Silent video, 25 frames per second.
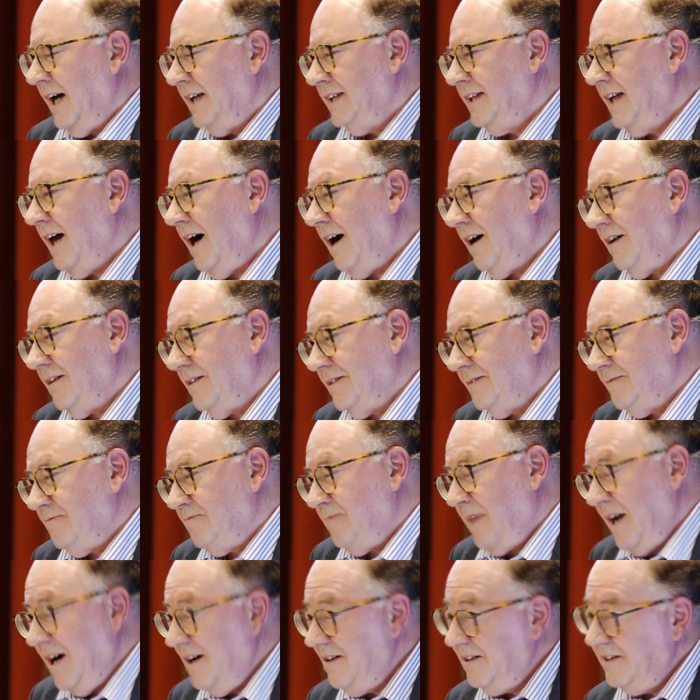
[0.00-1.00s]
Now,
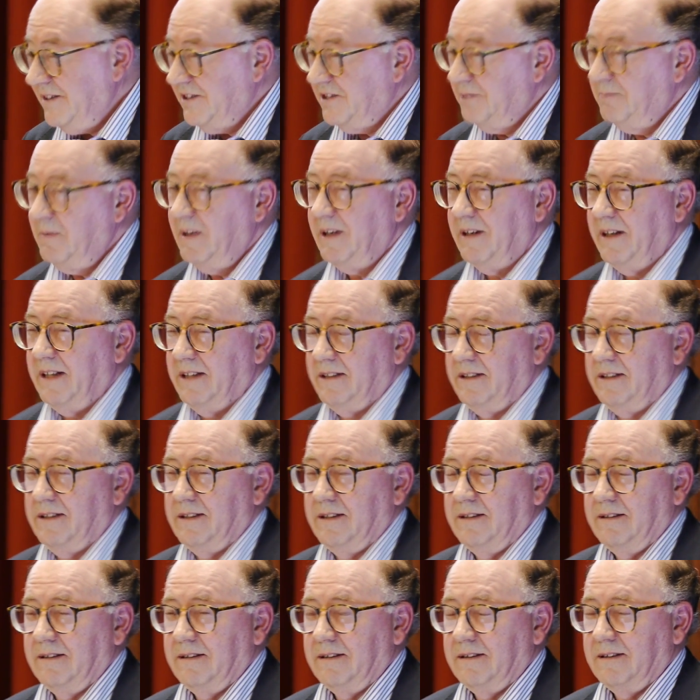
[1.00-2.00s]
polar
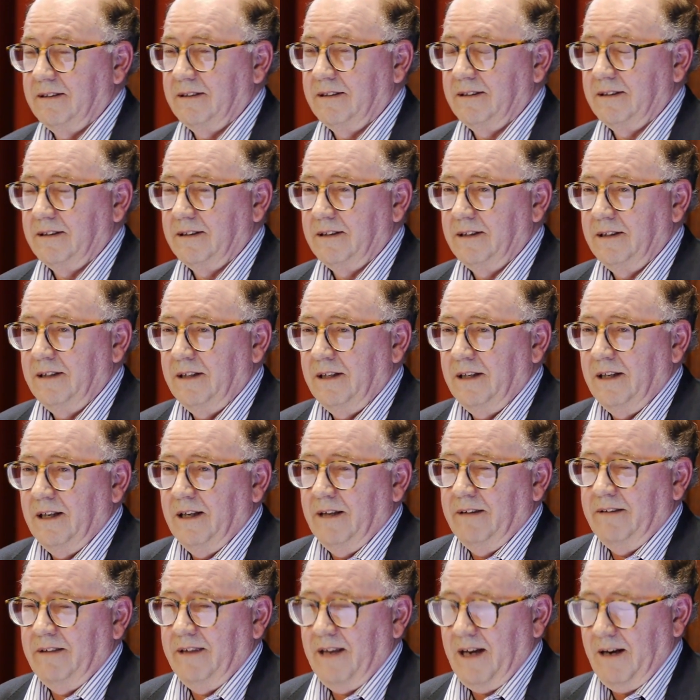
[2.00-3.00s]
spirits,
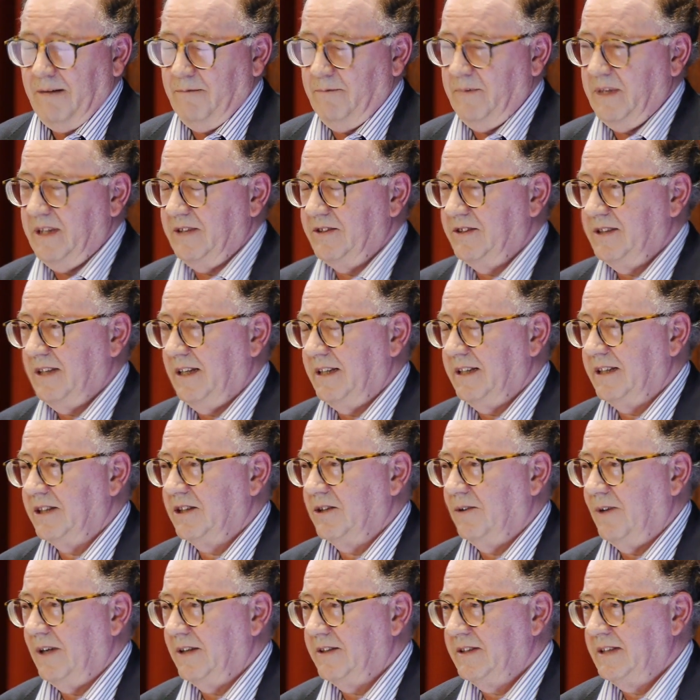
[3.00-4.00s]
that means something
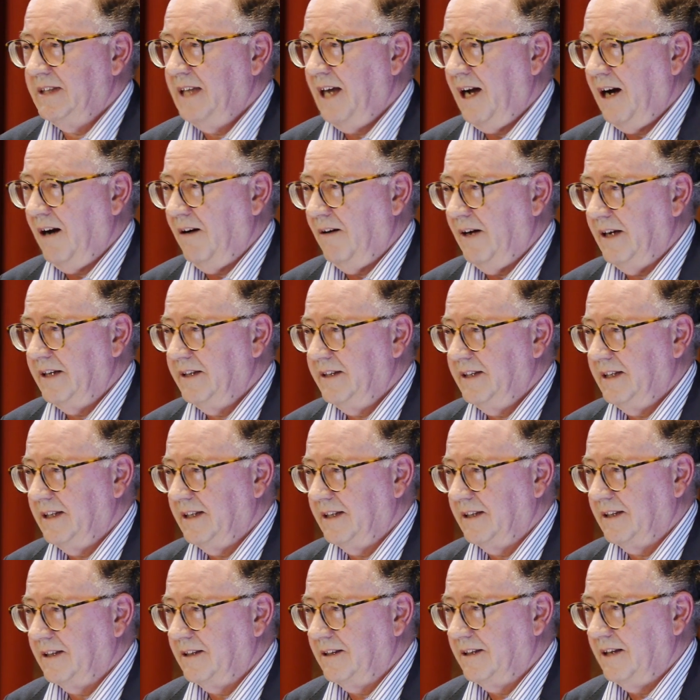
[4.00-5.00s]
to us now, I
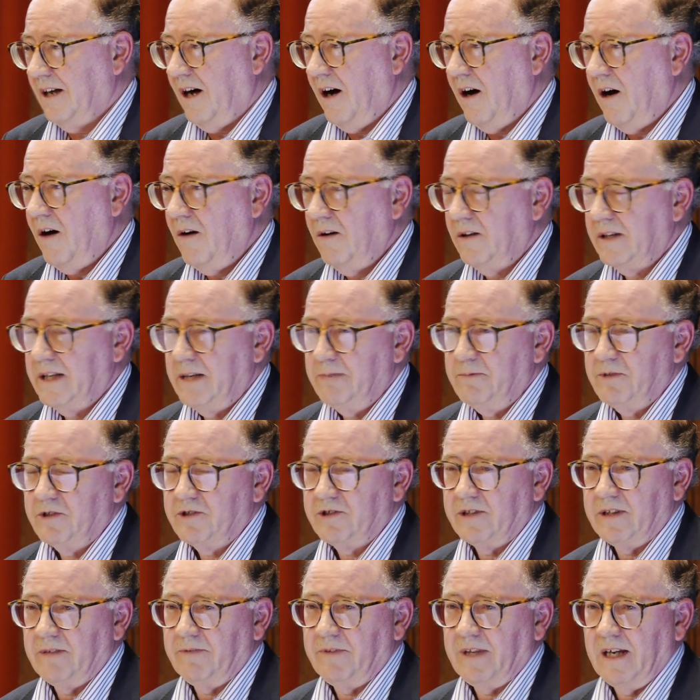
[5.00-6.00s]
think. The whole
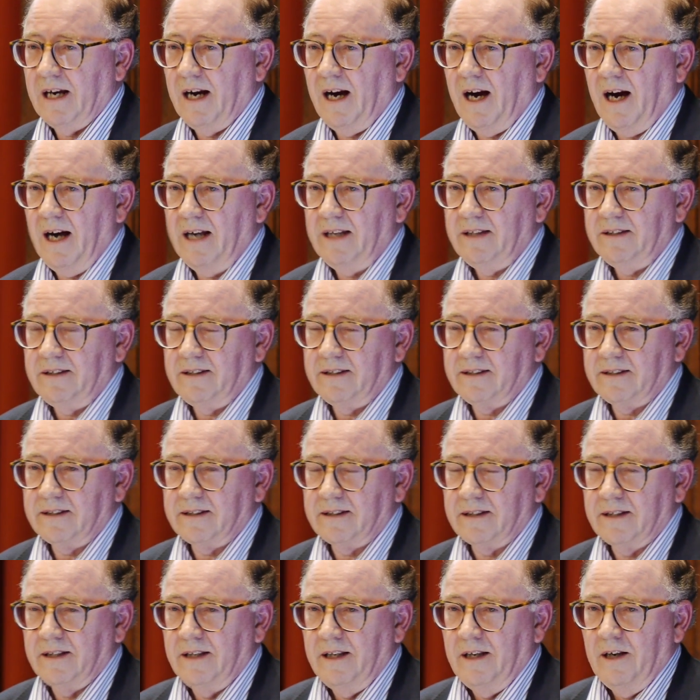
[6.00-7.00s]
imagery of the ice,
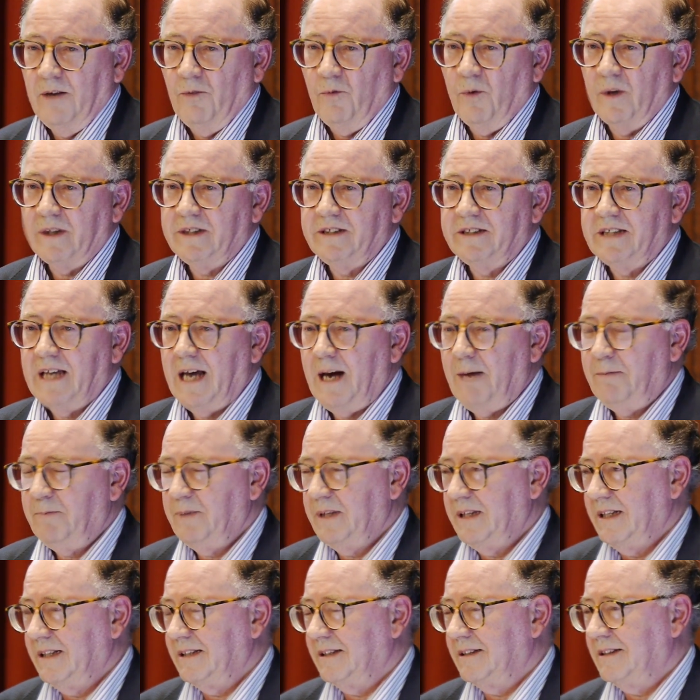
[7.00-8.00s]
what is
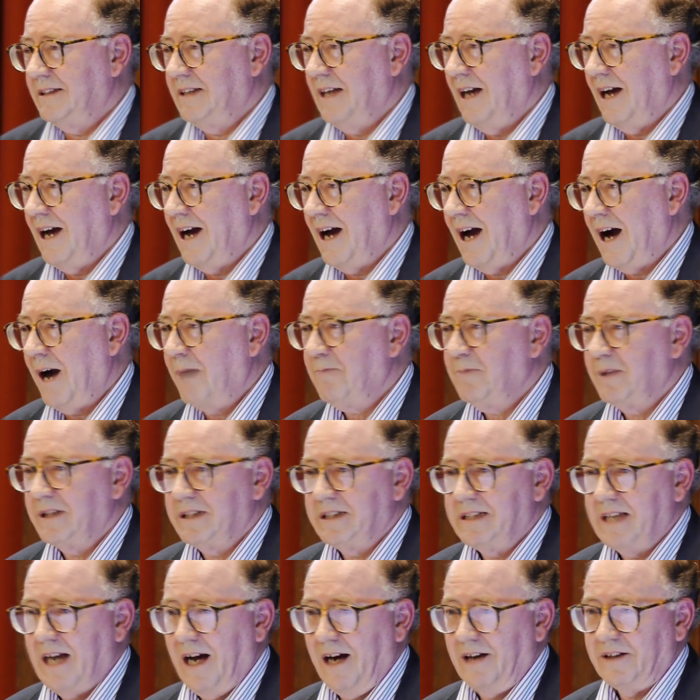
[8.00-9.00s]
happening up
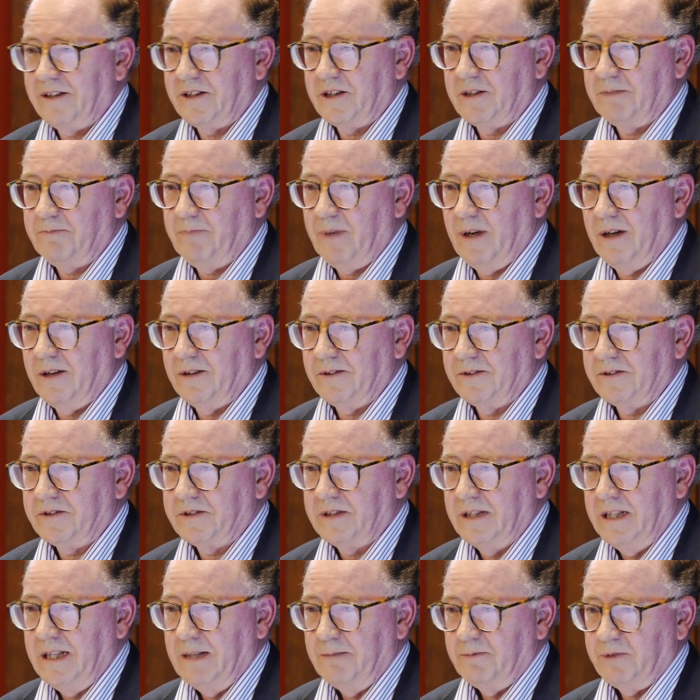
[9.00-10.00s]
and down at the
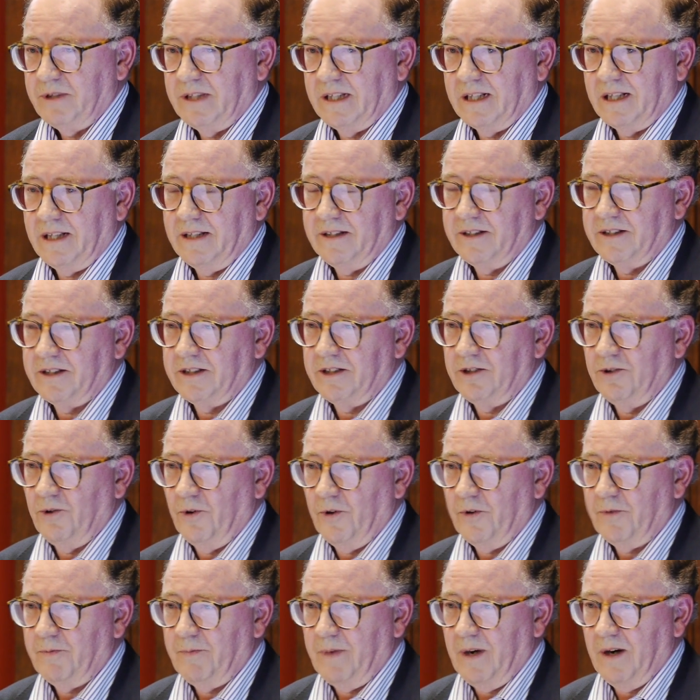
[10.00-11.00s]
poles, particularly at the
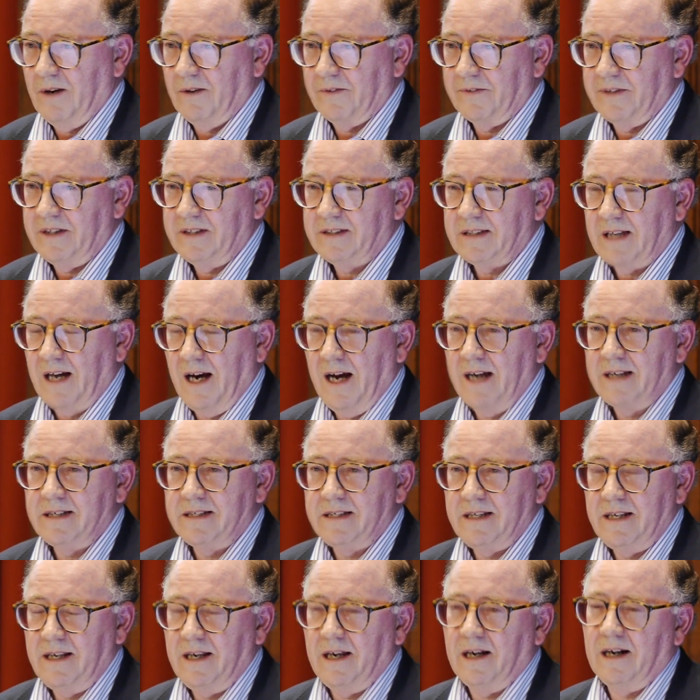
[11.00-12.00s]
North Pole, this
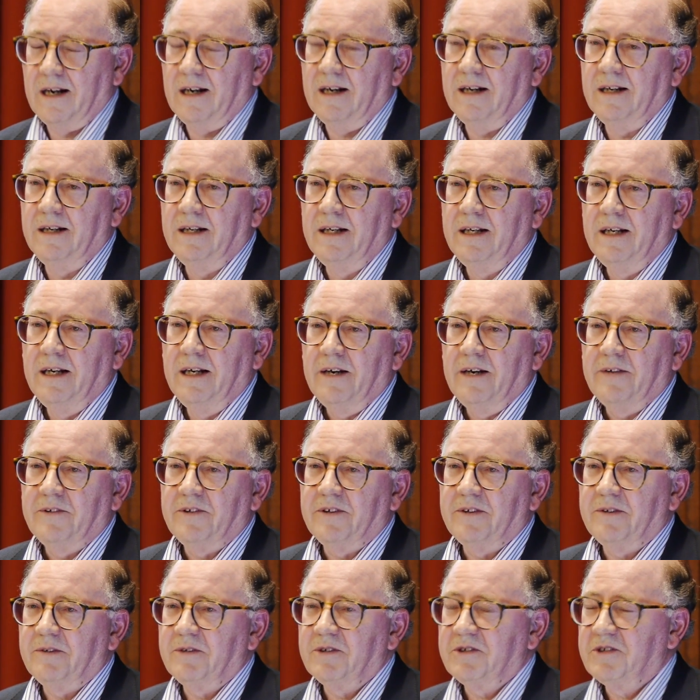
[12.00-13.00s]
idea
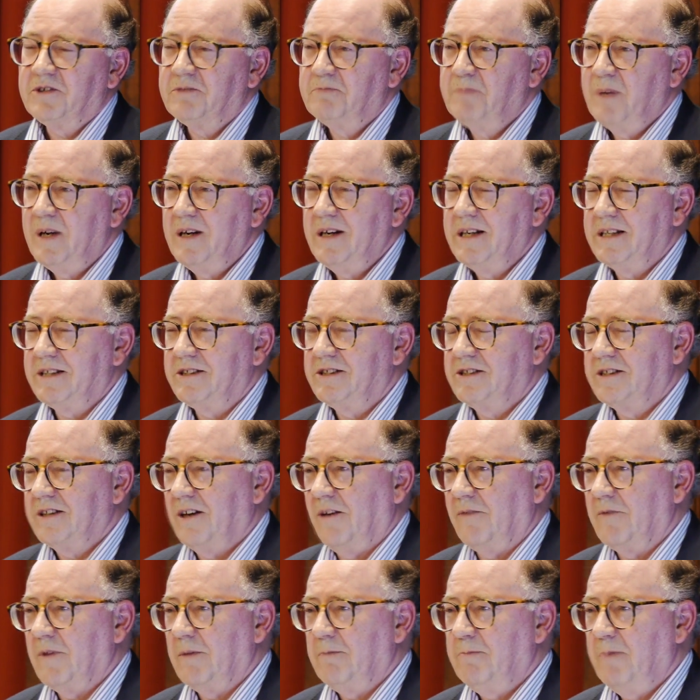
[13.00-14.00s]
that the spirits
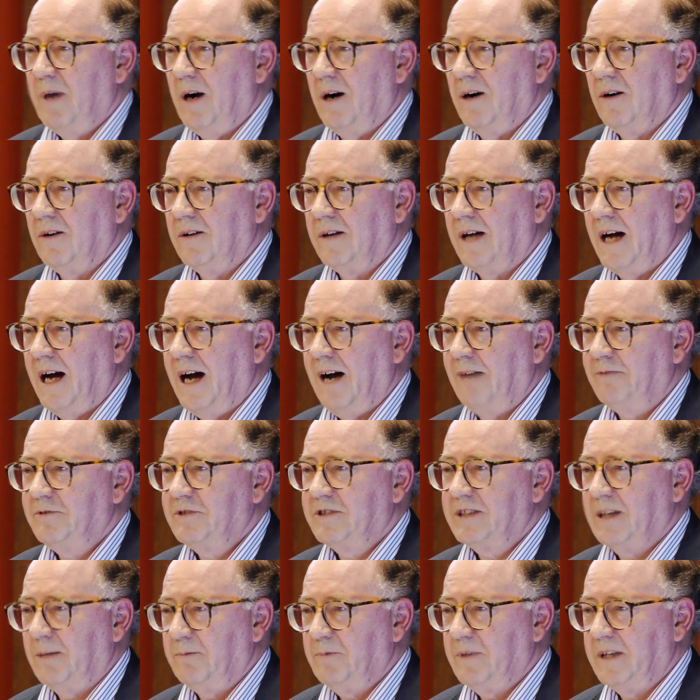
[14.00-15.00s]
of the pole have
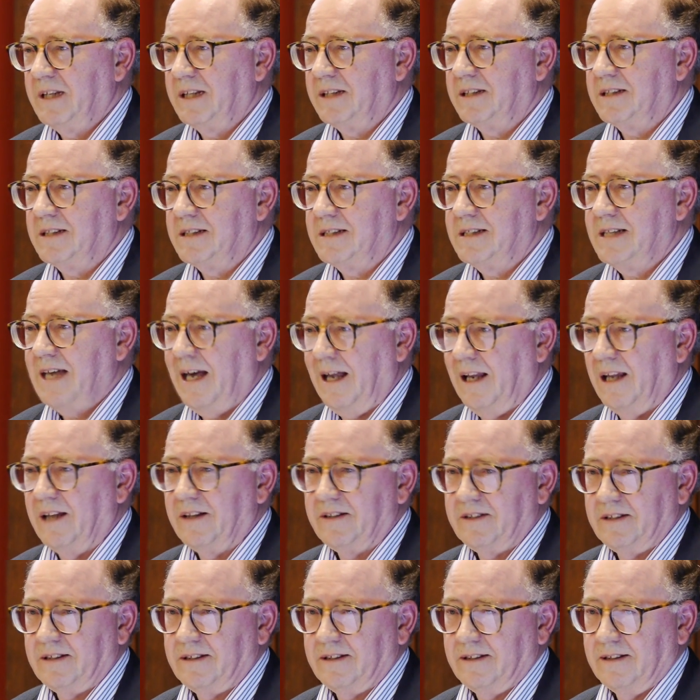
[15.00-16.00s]
something to tell
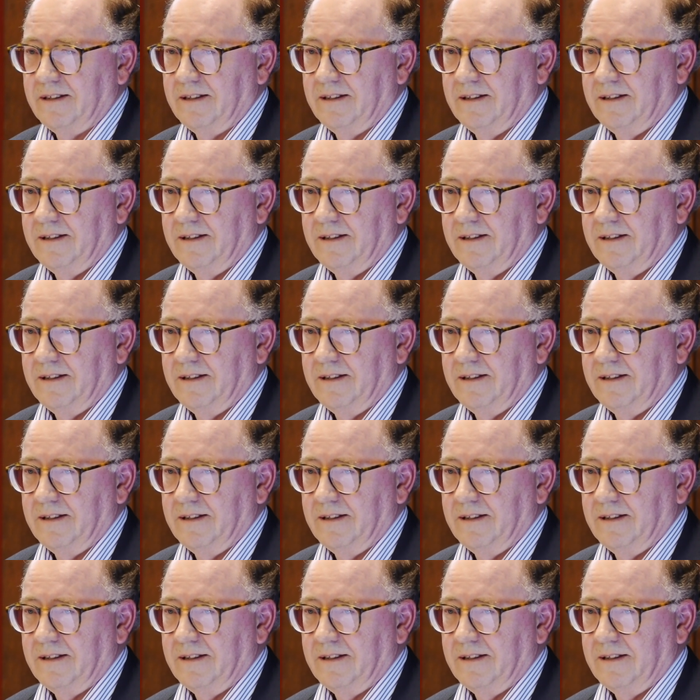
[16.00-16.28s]
us.